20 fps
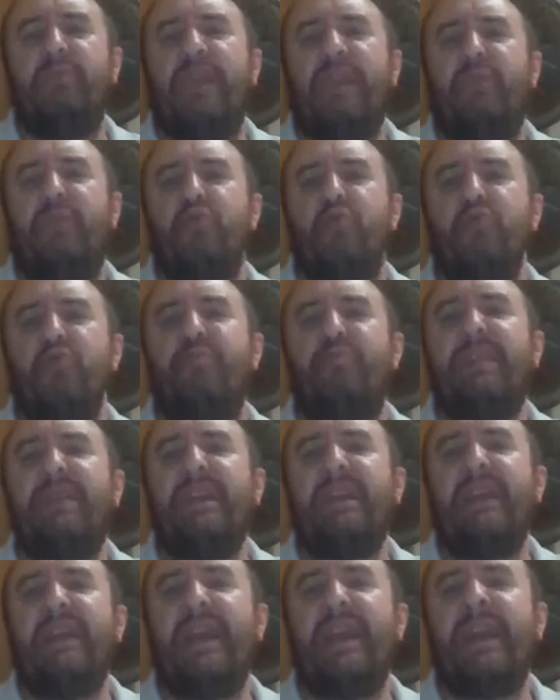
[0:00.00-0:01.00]
they were
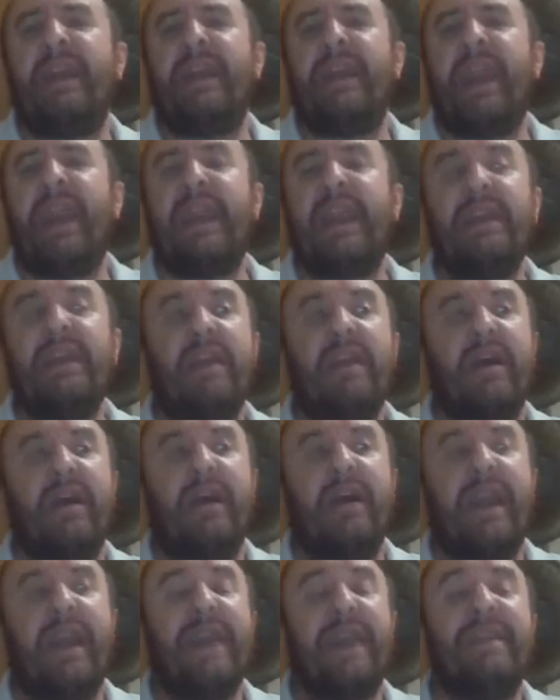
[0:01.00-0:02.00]
beating a
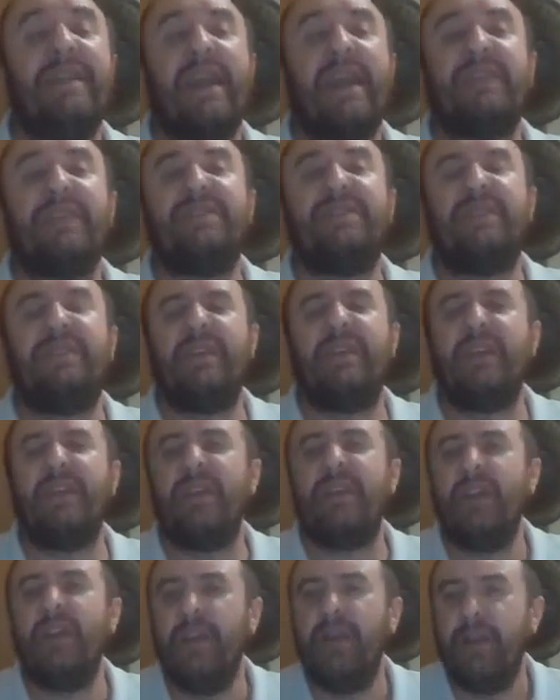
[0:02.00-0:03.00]

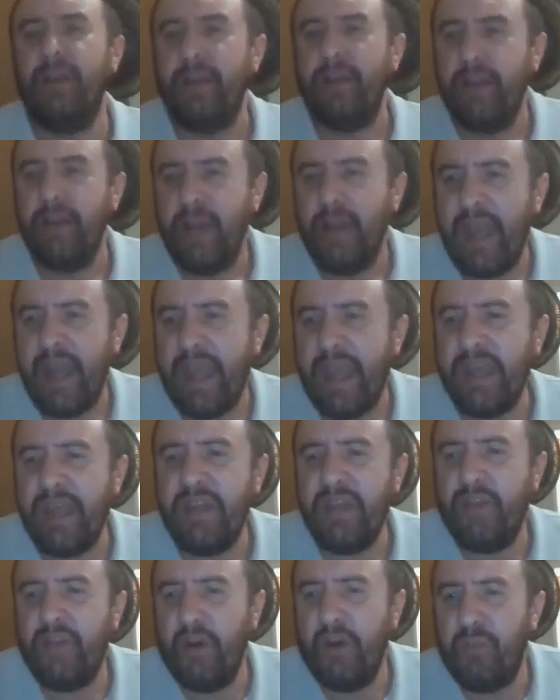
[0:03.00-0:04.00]
NXT,
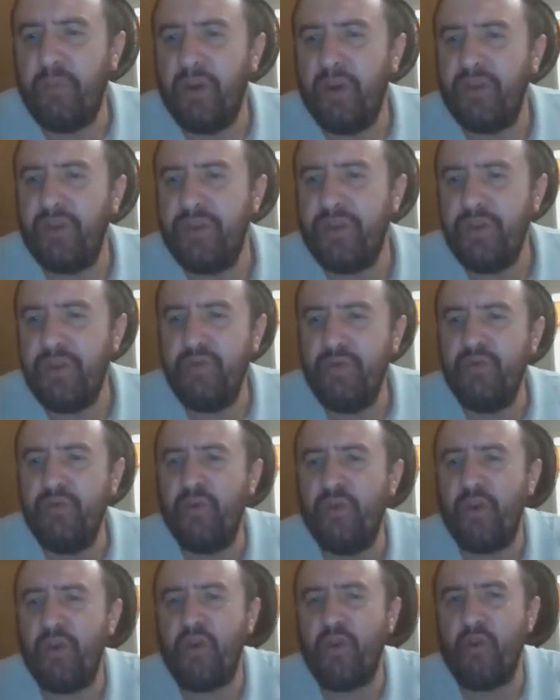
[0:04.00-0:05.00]

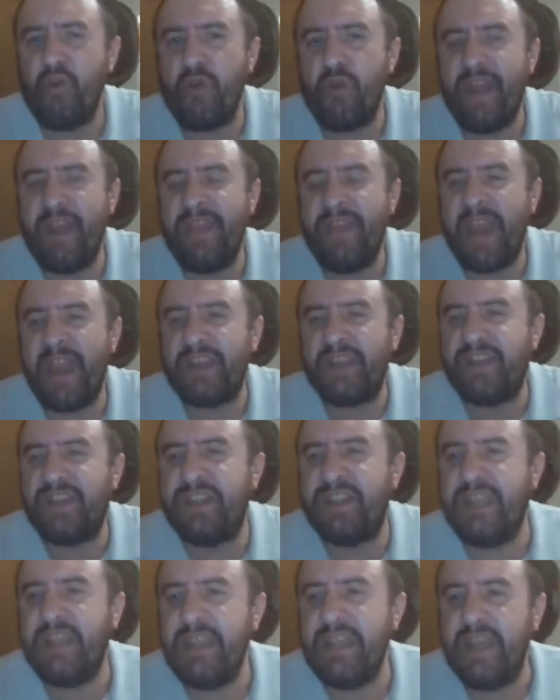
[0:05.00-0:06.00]
AEW, or
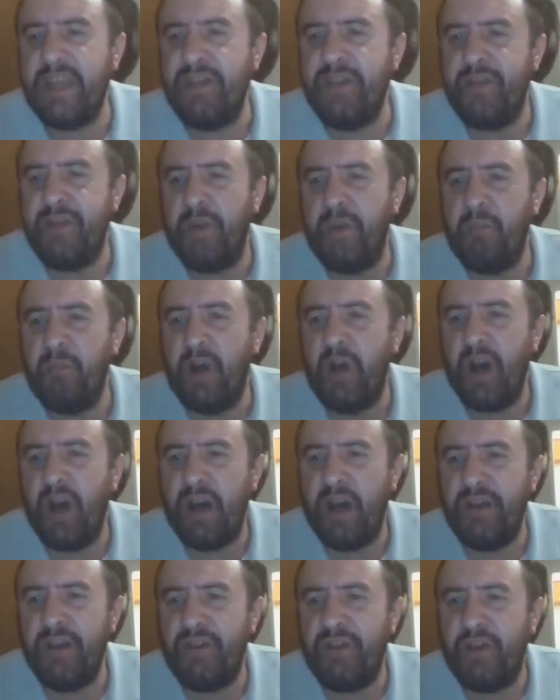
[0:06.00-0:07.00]
NXT in the
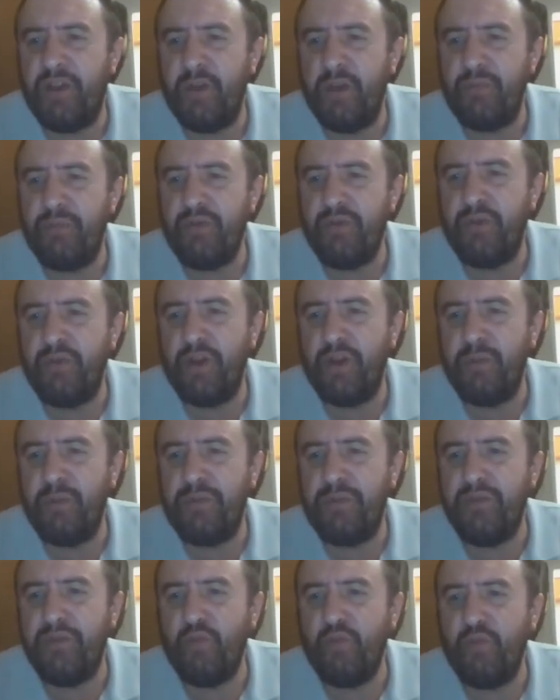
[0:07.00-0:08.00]
mud,
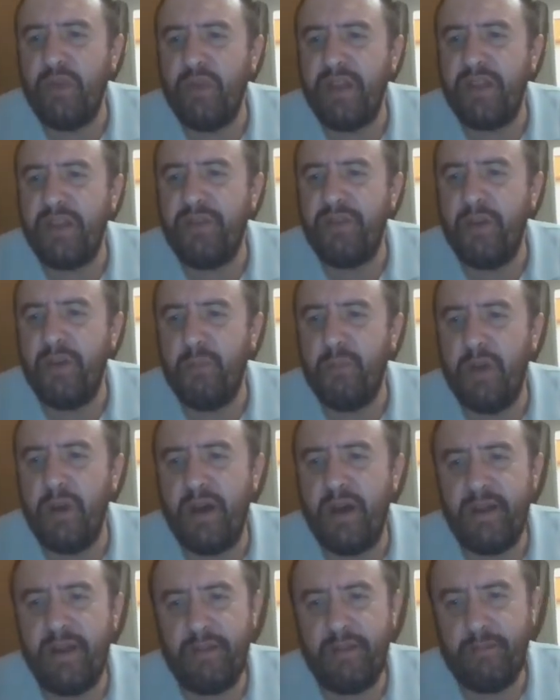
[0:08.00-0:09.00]
WWE in the
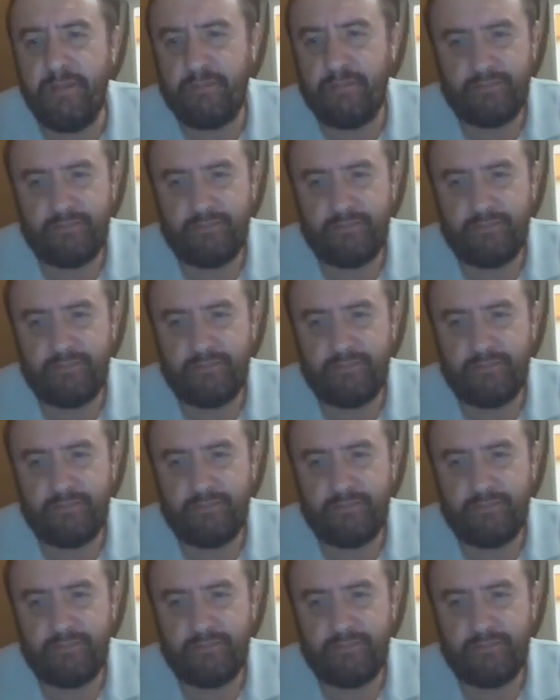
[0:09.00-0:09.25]
mud.